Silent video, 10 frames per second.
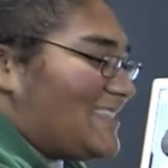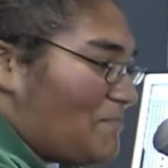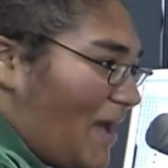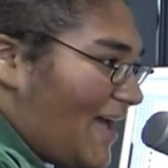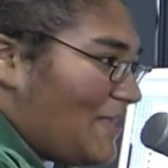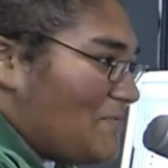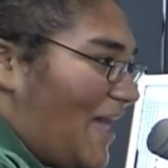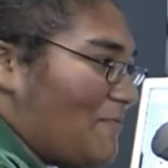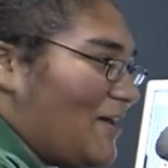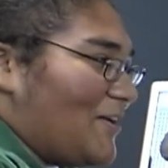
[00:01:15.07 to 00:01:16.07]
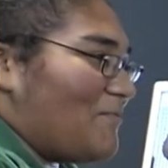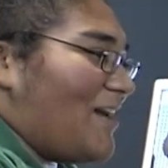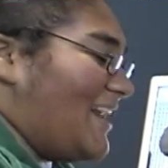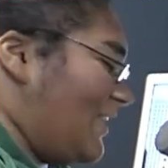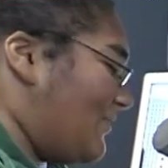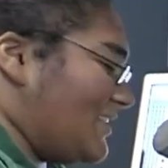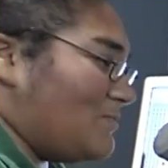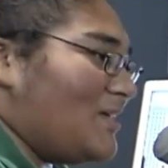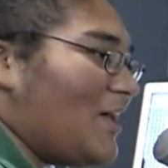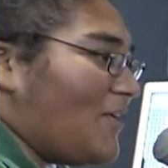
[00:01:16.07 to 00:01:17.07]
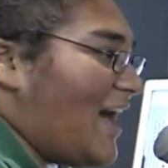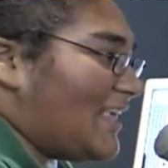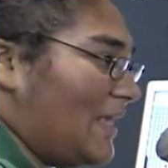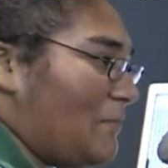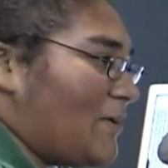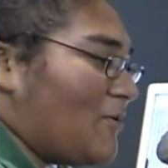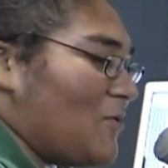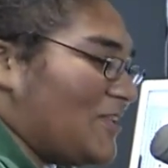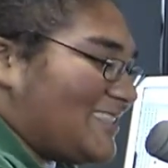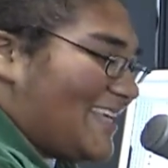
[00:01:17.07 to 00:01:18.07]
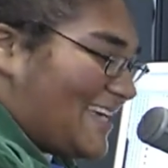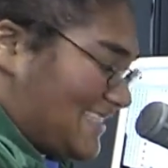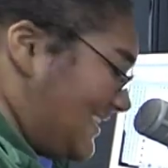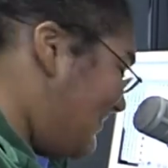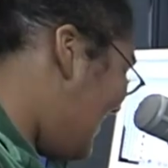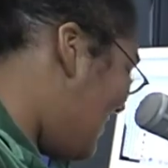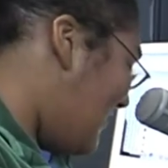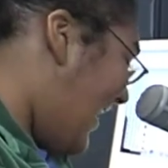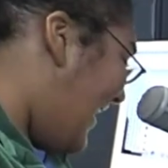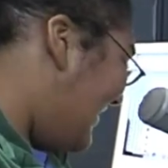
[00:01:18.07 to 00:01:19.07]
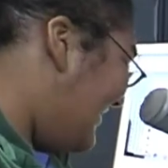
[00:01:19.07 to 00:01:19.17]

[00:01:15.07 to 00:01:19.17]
And mind you, now we on the radio because we know y'all keep it grown and sexy. We know that.